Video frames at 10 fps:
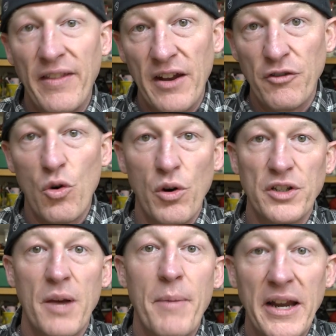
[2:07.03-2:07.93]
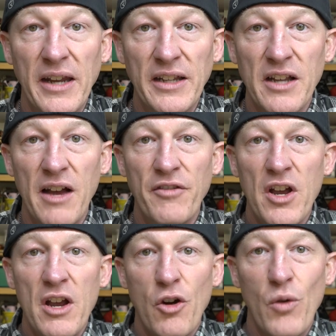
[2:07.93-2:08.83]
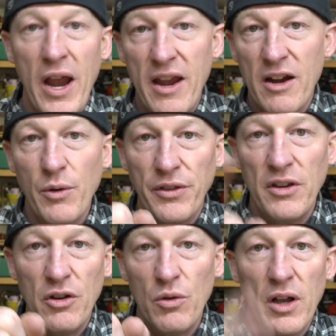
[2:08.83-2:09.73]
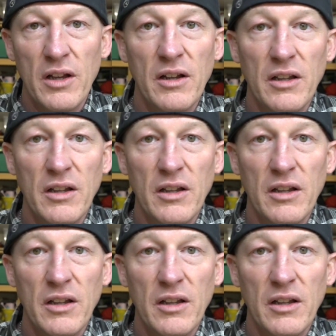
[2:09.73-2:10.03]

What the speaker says: And then of course on my days off, right here with you,